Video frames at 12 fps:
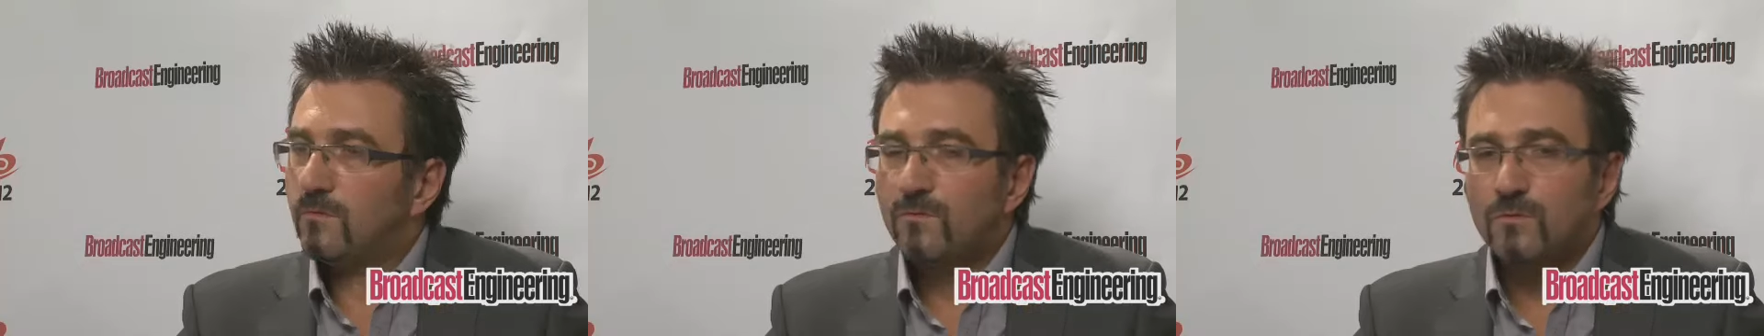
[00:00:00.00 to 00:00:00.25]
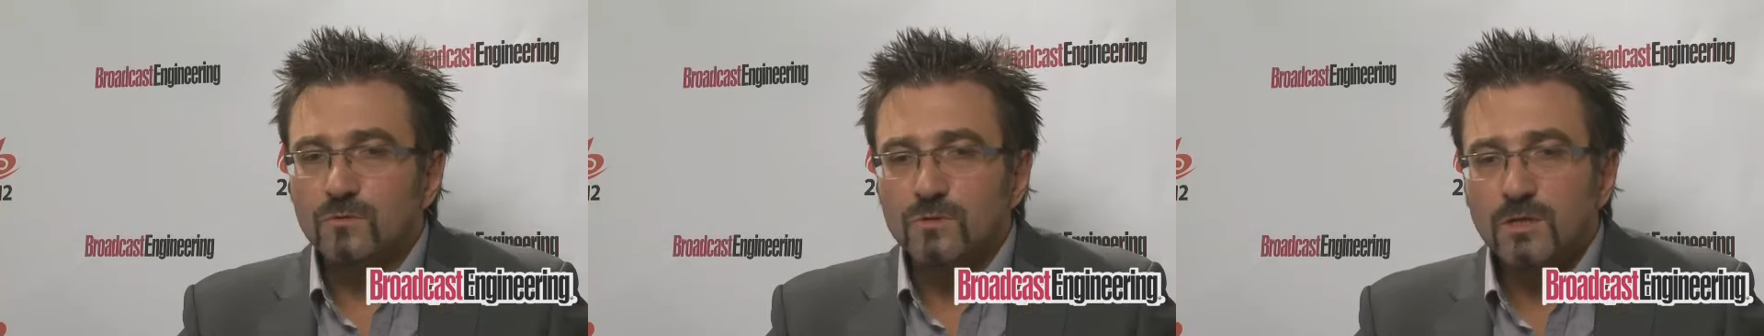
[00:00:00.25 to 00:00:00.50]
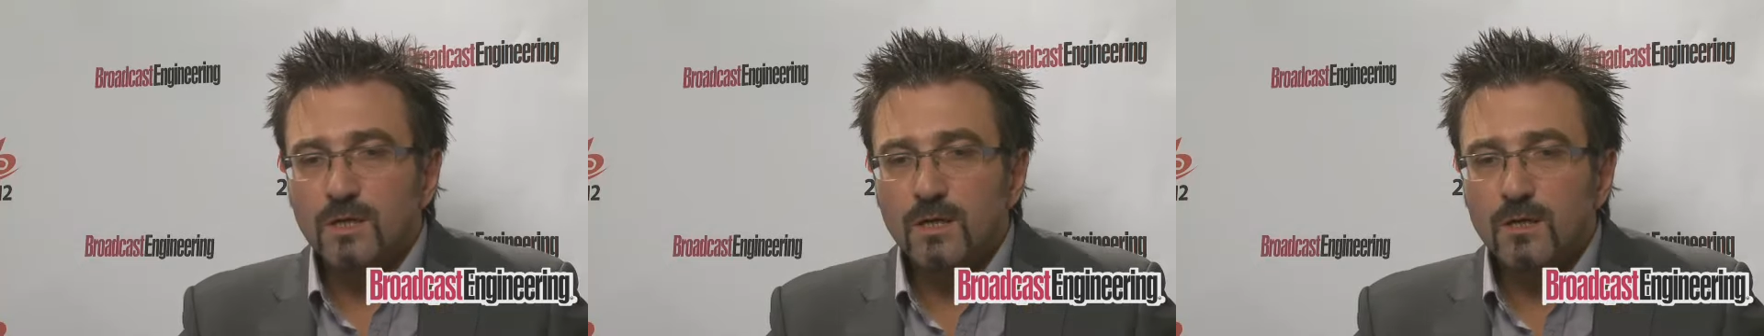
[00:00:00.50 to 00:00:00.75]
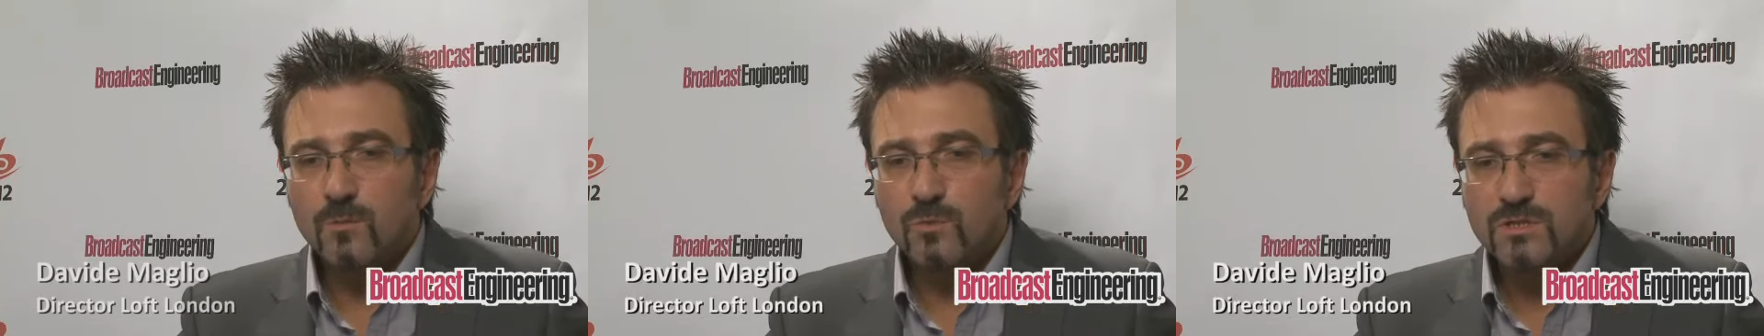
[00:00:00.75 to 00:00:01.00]
Of course.
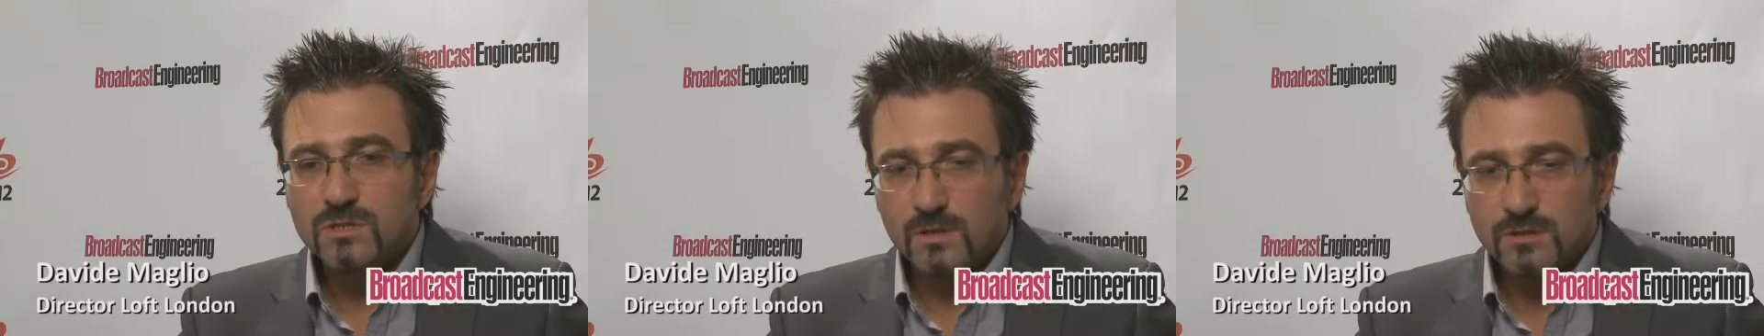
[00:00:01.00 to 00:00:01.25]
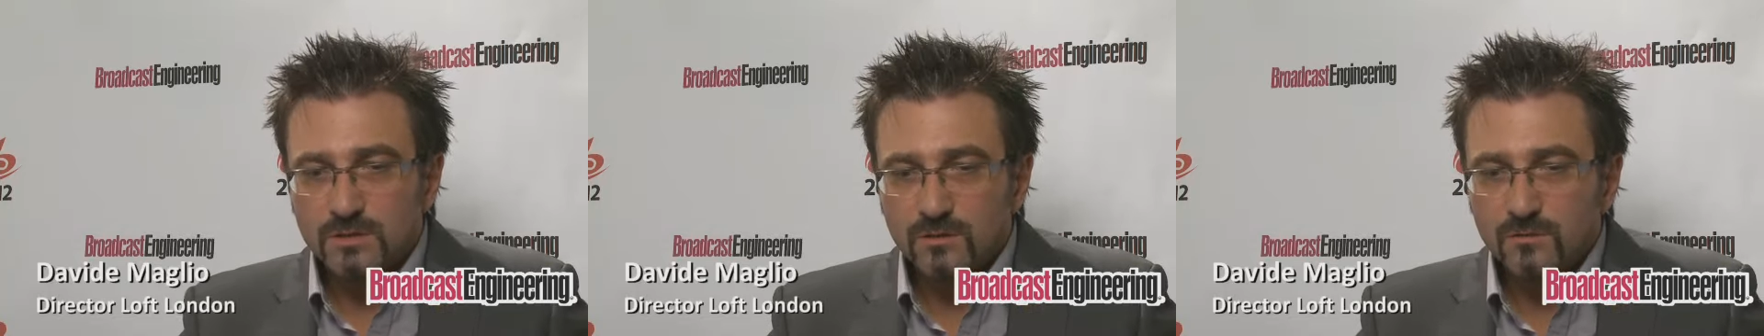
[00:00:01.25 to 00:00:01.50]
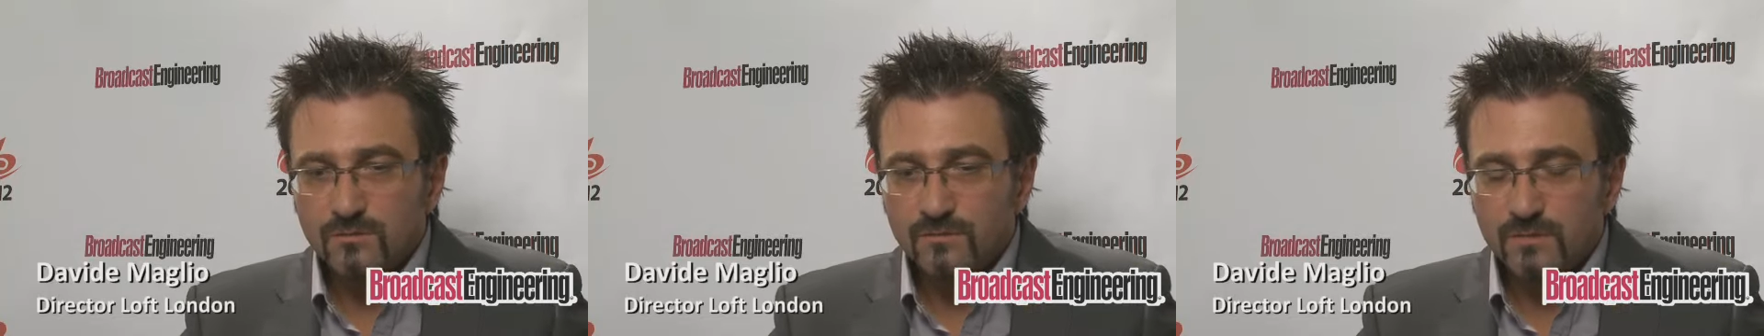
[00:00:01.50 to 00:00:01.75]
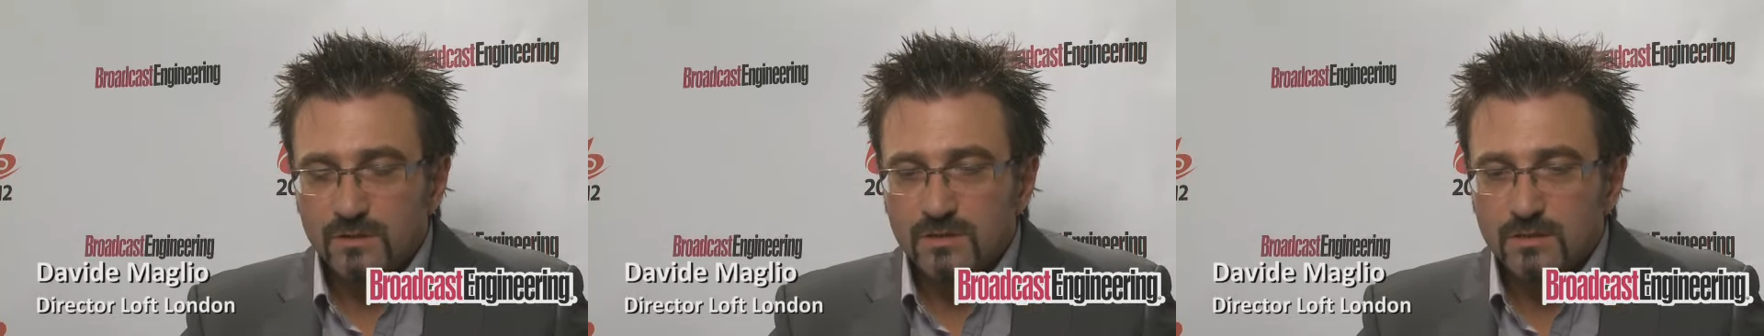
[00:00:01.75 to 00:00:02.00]
We started
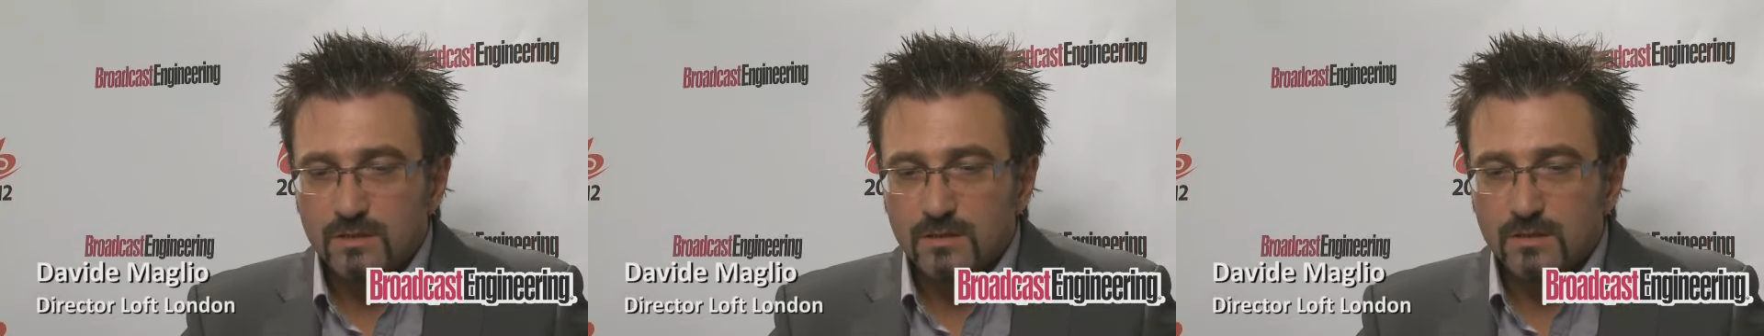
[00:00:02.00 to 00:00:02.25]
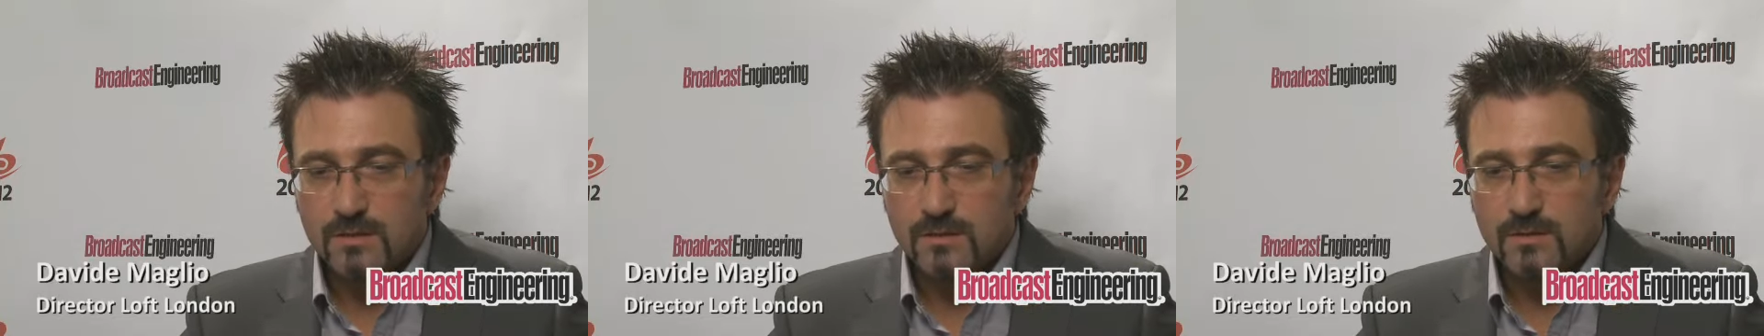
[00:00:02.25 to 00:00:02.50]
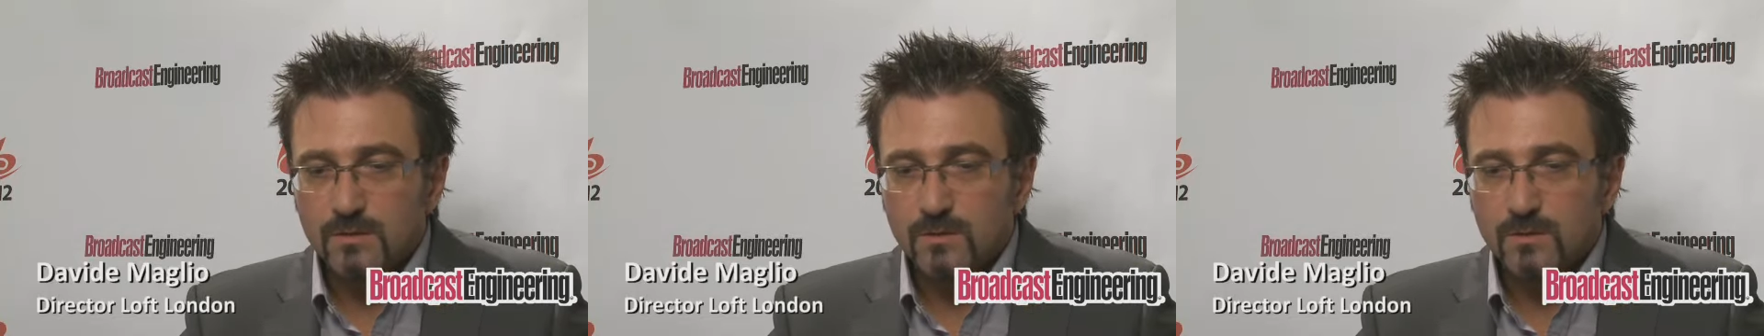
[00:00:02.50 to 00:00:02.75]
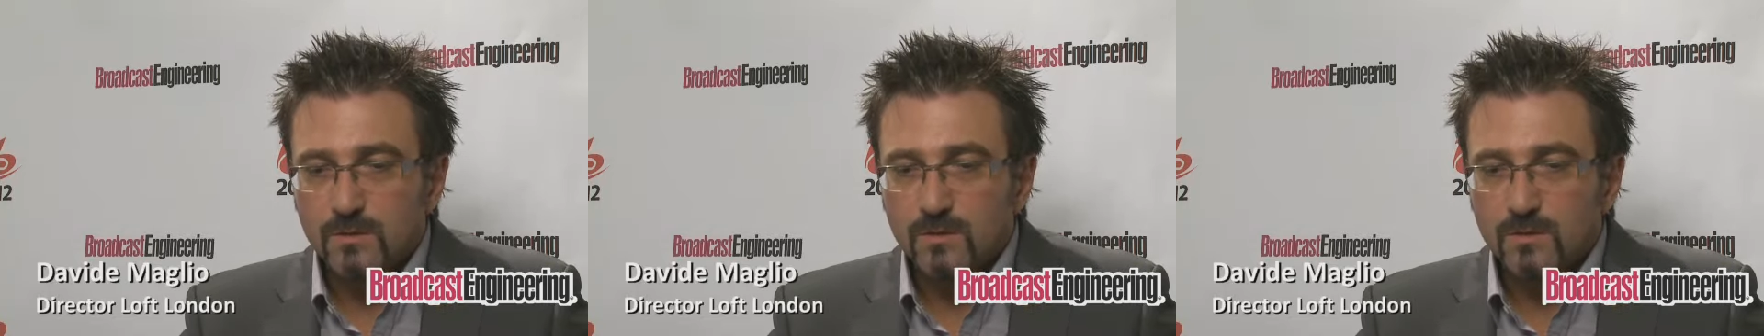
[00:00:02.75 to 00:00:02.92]
off as a